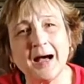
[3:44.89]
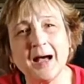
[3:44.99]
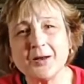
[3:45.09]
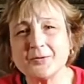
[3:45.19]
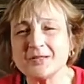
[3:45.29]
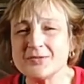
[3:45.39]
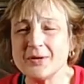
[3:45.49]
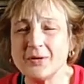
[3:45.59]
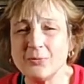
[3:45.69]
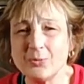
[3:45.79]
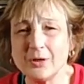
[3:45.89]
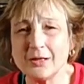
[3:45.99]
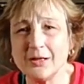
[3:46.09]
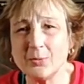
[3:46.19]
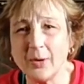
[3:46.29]
Otto is doing
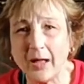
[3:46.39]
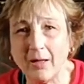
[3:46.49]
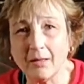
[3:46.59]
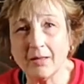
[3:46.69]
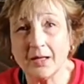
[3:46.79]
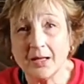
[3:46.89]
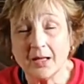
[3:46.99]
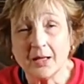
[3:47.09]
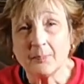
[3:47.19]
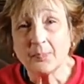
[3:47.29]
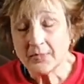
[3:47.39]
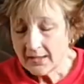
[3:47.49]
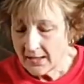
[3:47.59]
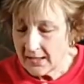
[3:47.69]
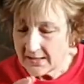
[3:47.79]
really well.
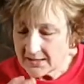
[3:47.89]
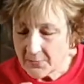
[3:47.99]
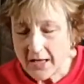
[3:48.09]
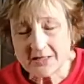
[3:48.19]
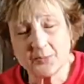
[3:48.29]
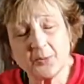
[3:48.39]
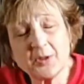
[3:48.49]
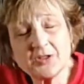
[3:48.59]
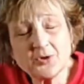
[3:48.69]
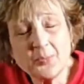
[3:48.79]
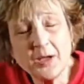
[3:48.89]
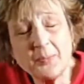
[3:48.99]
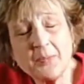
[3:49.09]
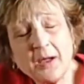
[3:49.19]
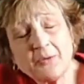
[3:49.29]
It is possible that your
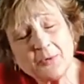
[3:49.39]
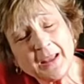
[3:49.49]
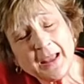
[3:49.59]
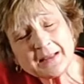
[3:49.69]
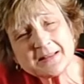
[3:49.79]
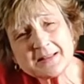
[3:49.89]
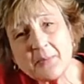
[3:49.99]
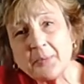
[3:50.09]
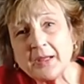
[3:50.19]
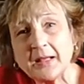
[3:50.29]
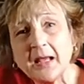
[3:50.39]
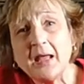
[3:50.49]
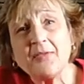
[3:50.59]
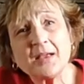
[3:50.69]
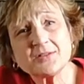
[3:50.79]
puppy might react to something.
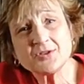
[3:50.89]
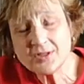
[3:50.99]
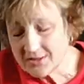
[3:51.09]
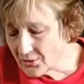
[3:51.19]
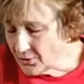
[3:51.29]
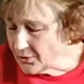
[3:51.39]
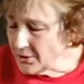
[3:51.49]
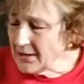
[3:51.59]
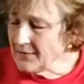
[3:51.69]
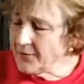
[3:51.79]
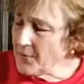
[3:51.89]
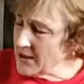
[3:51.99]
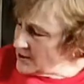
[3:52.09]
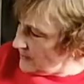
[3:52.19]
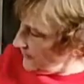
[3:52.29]
That's just good
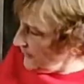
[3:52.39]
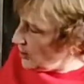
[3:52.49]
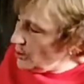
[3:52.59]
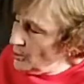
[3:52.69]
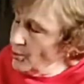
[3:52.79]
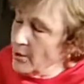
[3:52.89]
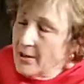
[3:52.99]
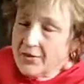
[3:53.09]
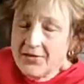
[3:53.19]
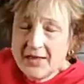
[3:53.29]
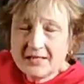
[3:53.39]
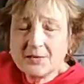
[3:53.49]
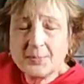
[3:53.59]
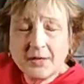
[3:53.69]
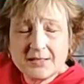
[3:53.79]
information for you that
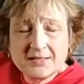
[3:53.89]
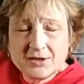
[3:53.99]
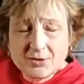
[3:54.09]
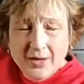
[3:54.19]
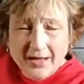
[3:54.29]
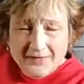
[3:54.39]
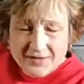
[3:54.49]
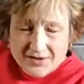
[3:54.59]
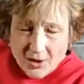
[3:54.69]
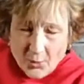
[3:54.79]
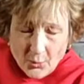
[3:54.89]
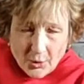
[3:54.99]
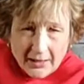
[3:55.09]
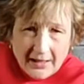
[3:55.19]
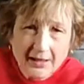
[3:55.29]
that's a place that you have to start
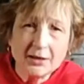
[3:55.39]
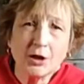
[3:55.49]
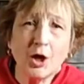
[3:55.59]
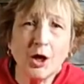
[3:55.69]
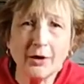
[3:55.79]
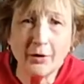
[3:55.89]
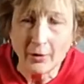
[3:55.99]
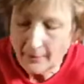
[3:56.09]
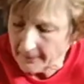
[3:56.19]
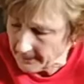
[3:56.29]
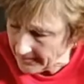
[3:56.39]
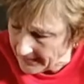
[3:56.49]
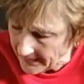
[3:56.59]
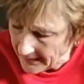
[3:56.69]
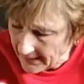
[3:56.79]
working a little harder.
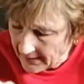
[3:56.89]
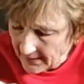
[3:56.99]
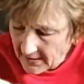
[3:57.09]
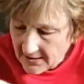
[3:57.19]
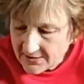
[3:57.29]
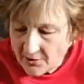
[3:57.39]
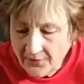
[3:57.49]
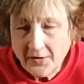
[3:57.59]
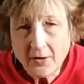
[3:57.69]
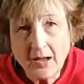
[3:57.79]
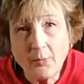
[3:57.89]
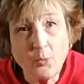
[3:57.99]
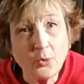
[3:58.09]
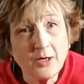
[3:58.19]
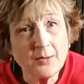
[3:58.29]
So if they're
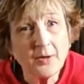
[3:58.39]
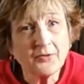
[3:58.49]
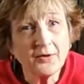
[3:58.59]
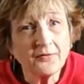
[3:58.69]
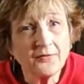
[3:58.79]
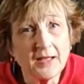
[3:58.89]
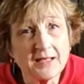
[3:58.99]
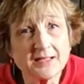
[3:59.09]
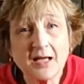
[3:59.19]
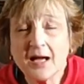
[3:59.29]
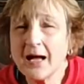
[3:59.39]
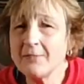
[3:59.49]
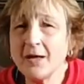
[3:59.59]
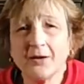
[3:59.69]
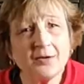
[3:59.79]
worried about their feet,
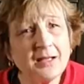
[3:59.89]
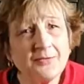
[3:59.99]
I'm not going to